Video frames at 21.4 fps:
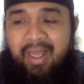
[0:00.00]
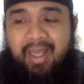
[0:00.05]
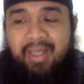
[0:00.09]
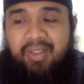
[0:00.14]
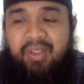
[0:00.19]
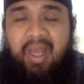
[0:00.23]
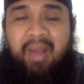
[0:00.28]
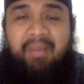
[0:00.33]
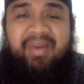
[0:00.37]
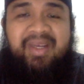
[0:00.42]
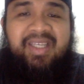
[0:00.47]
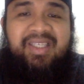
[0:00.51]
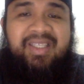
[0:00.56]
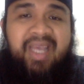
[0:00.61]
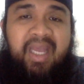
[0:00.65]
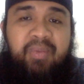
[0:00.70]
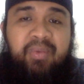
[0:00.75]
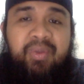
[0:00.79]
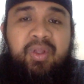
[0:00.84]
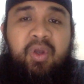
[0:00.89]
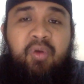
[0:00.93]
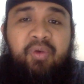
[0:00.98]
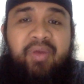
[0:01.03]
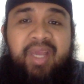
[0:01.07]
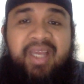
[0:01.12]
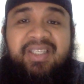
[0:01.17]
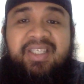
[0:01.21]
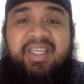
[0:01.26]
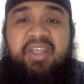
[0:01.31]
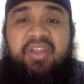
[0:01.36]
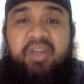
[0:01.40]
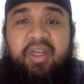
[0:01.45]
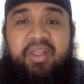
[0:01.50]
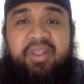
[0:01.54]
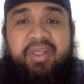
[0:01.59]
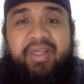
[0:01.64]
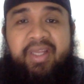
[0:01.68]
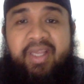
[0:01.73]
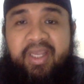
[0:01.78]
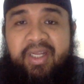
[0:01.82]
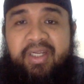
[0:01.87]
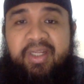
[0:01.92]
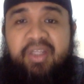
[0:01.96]
So I'm going to side with OKC Thunder
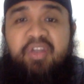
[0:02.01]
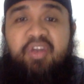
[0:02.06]
here